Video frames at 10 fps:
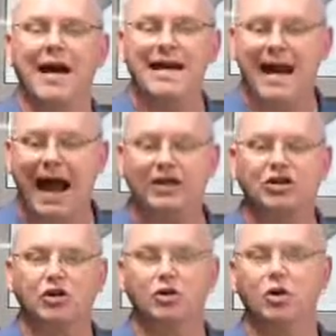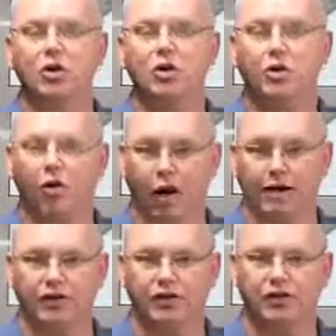a national
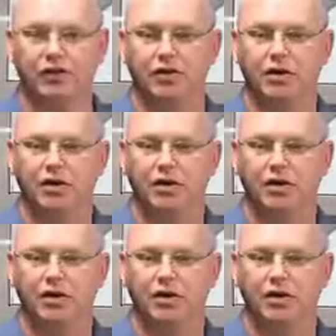crisis.